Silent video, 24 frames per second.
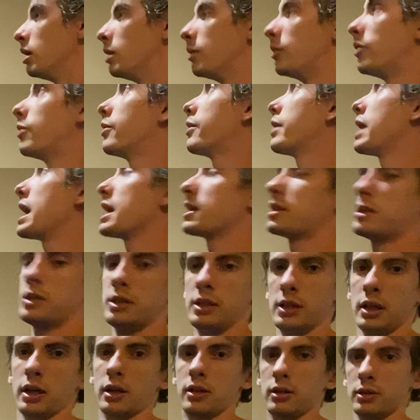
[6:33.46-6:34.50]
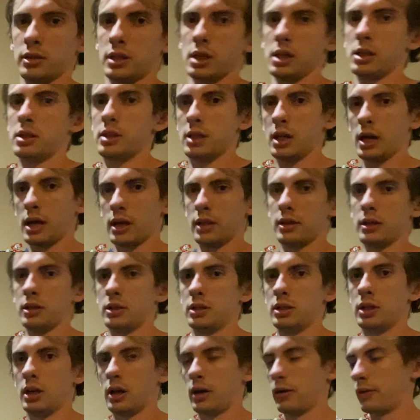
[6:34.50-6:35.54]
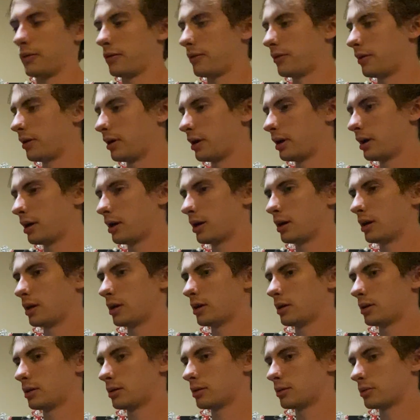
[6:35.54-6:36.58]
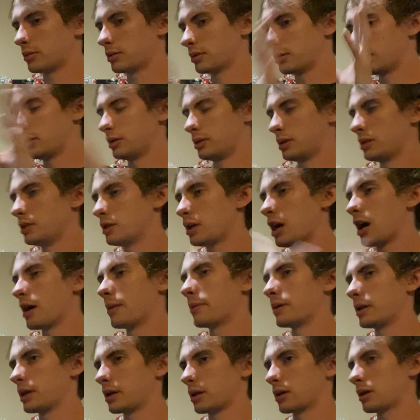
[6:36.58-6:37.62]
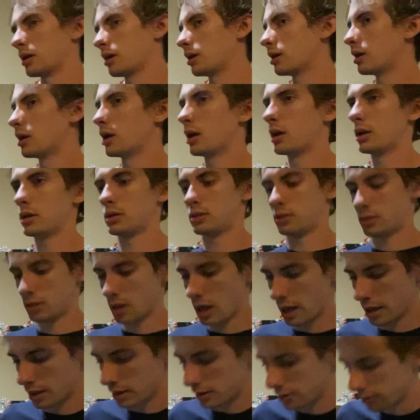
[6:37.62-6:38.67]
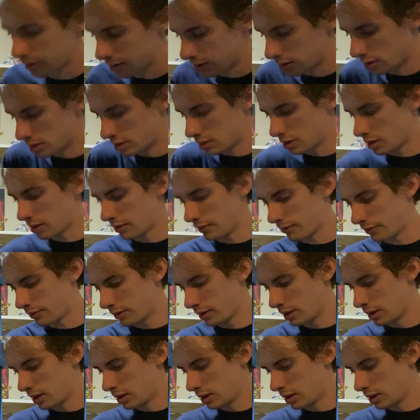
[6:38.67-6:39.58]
Oh, that's Nicholas' side of the shelf. Or Dominic is side of the shelf.